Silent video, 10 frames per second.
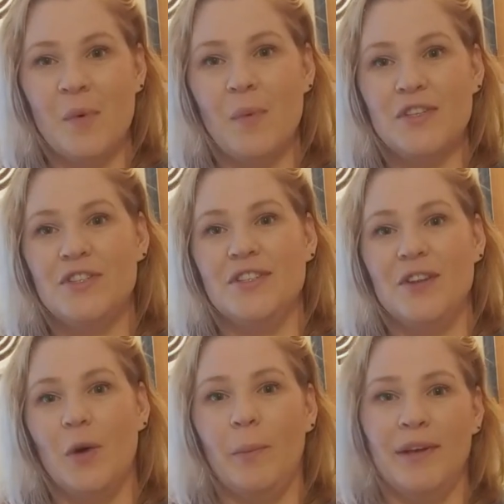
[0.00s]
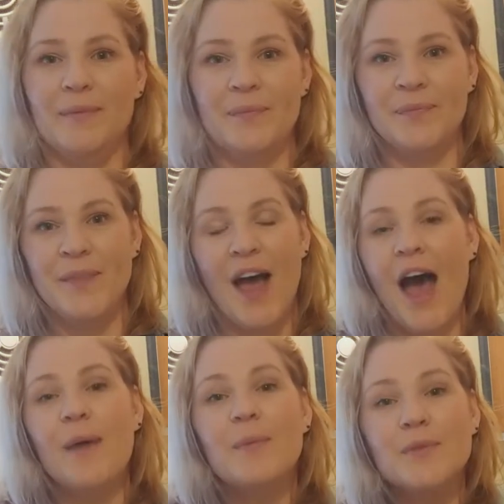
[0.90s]
was just open.
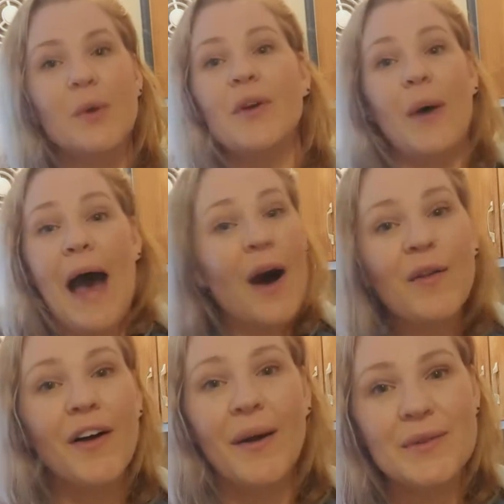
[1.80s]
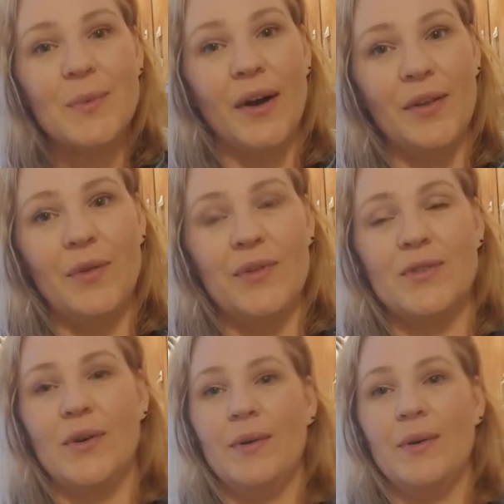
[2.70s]
I don't know how long I was walking through the store.